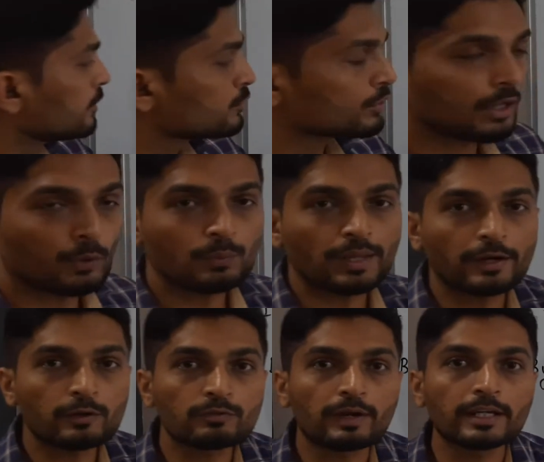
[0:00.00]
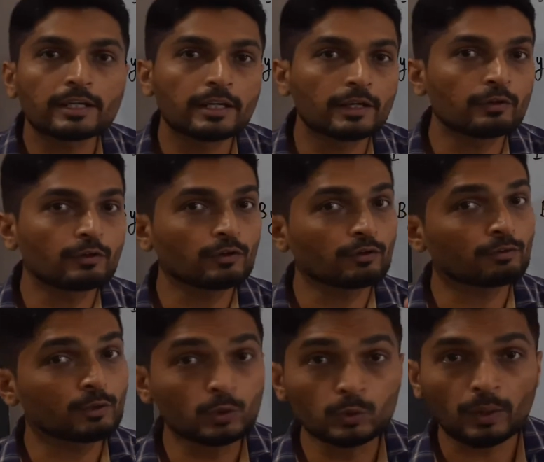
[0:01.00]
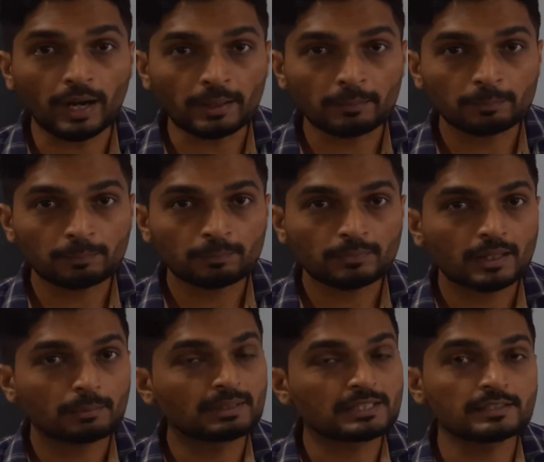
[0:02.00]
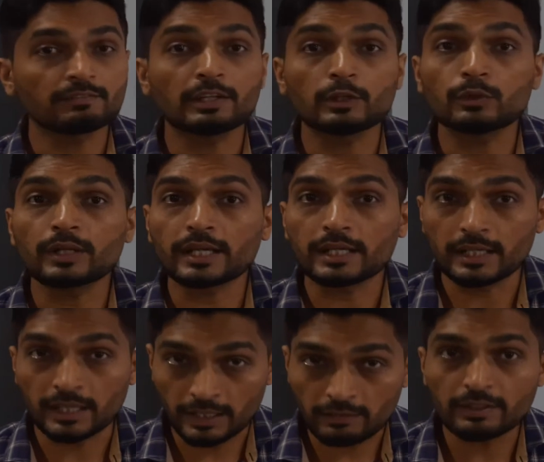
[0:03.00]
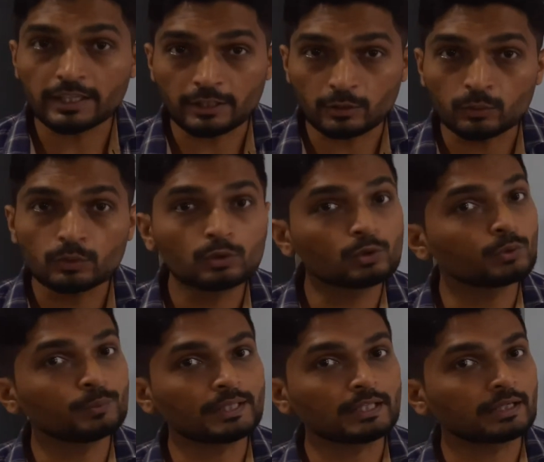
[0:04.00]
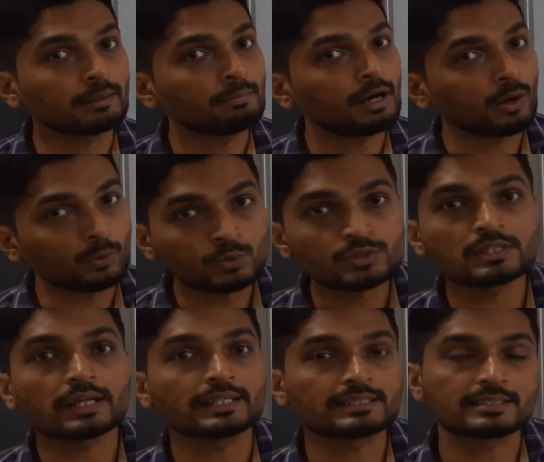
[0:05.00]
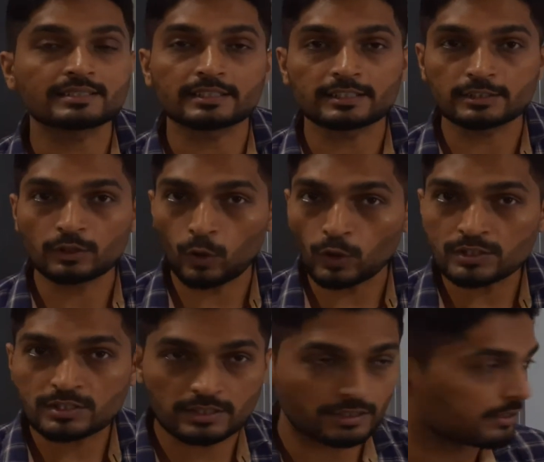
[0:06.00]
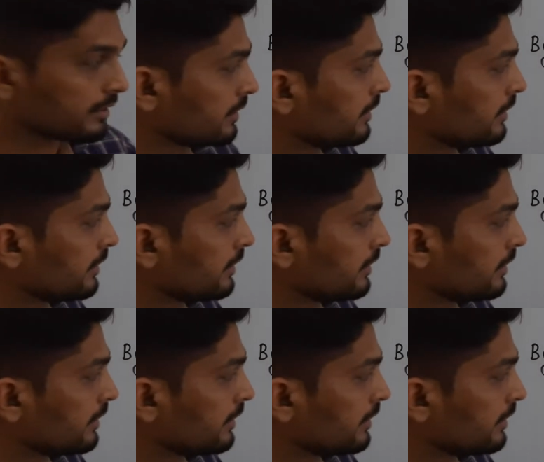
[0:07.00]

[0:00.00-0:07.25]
So now we have to find the derivative of 2y. But see, when you take derivative, 2 will come outside since it is a constant.